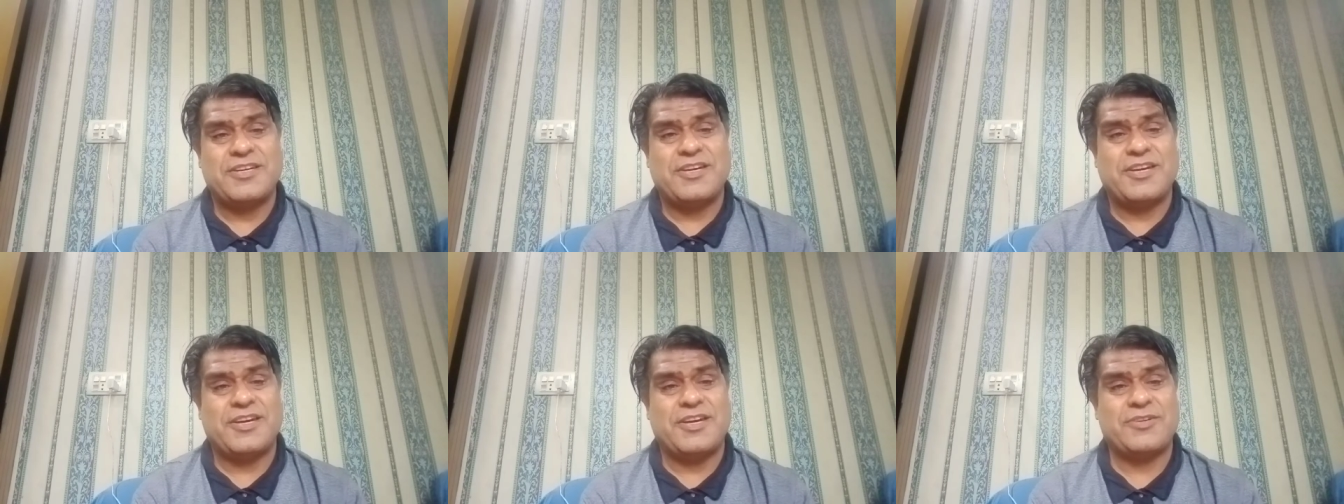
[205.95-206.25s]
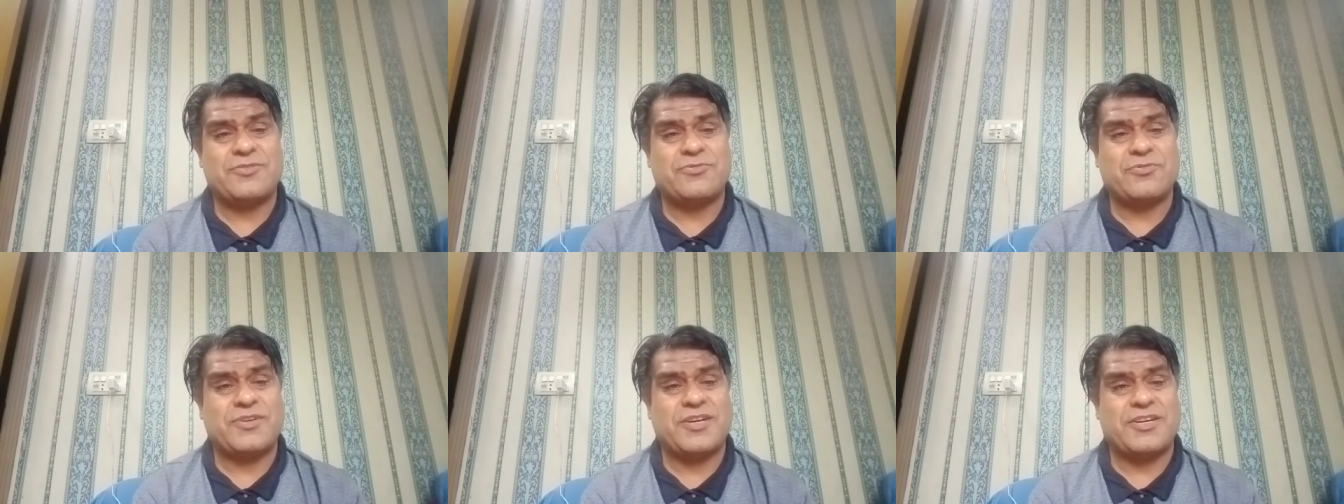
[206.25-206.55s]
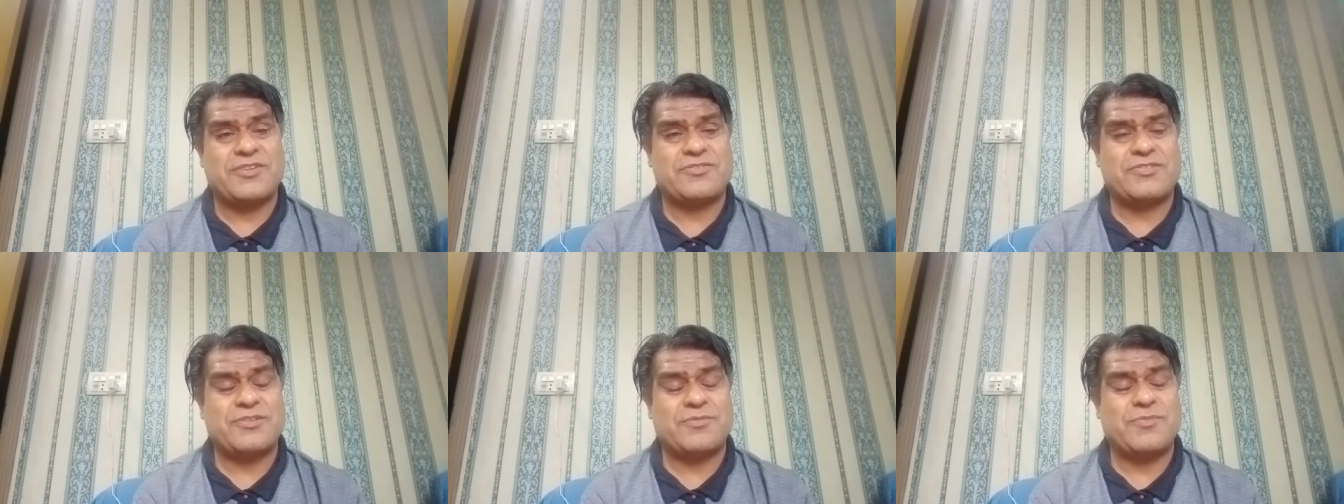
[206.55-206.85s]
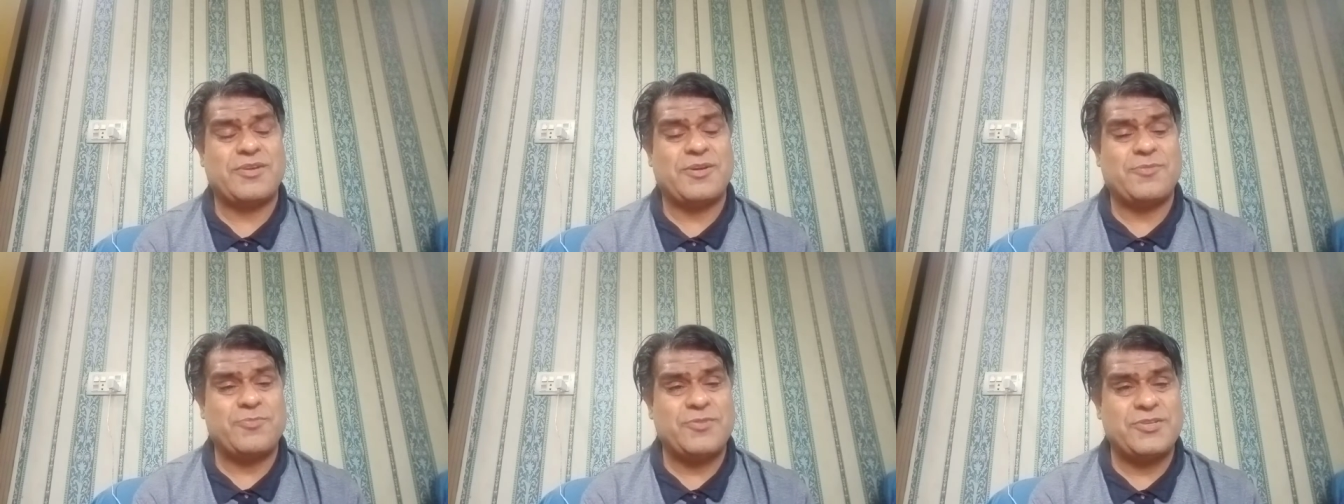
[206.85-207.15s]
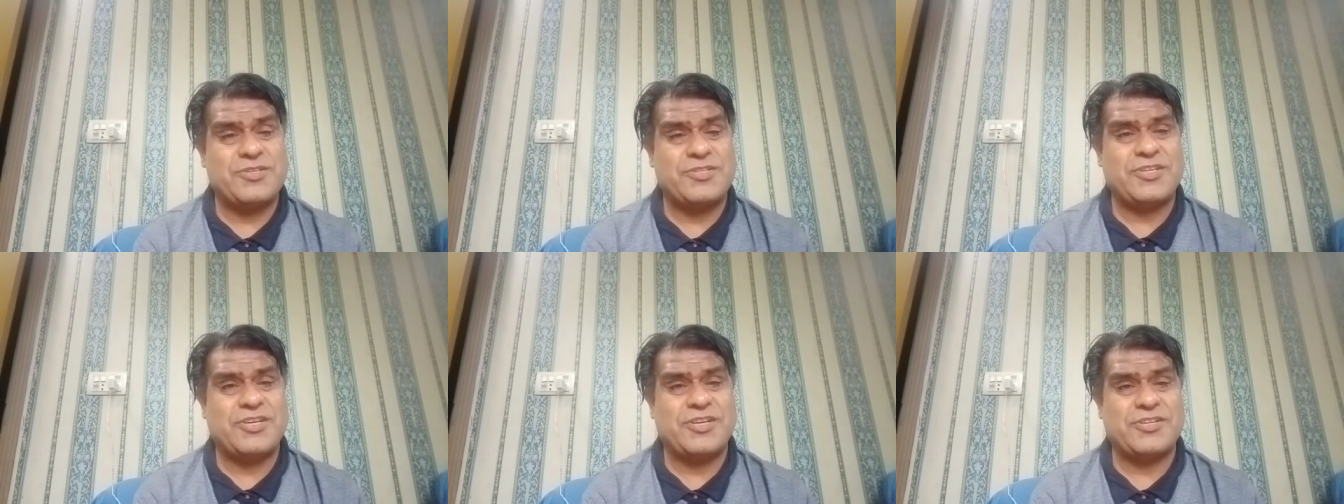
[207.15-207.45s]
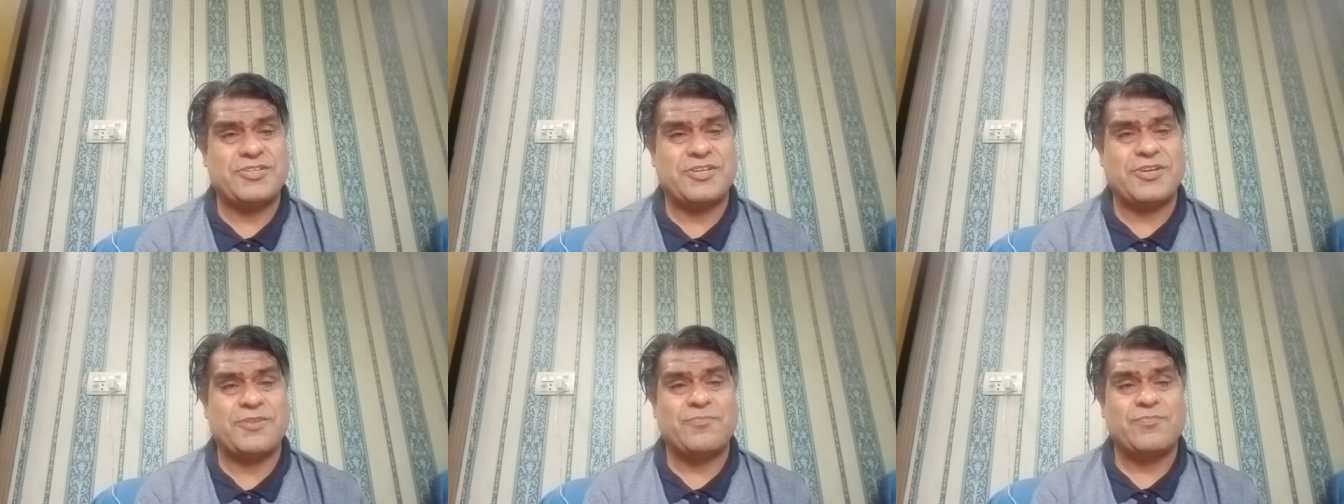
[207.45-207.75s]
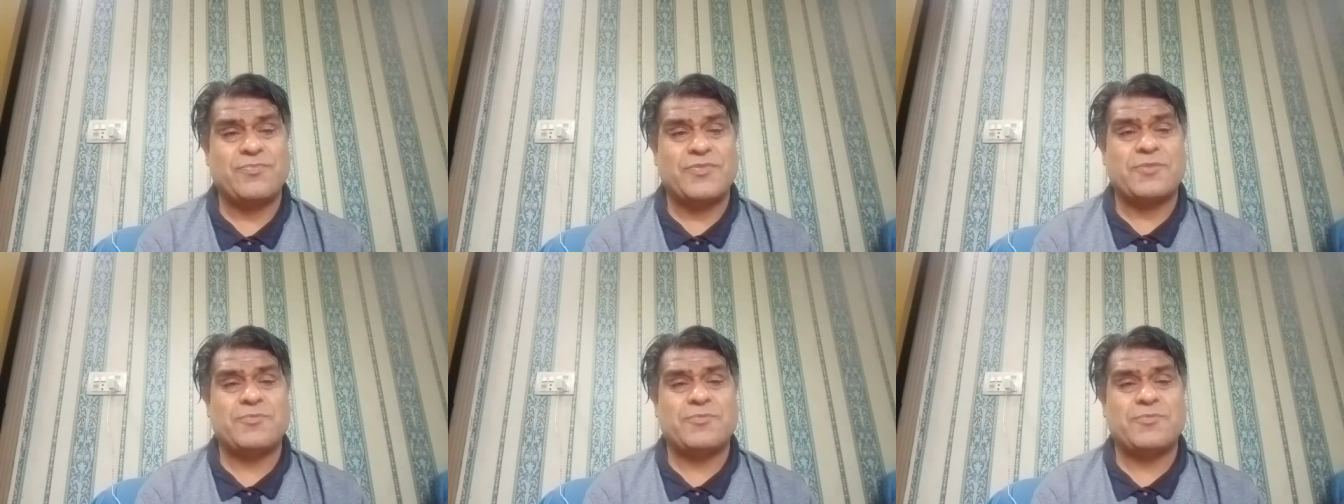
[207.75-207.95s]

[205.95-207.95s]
and to get some appreciation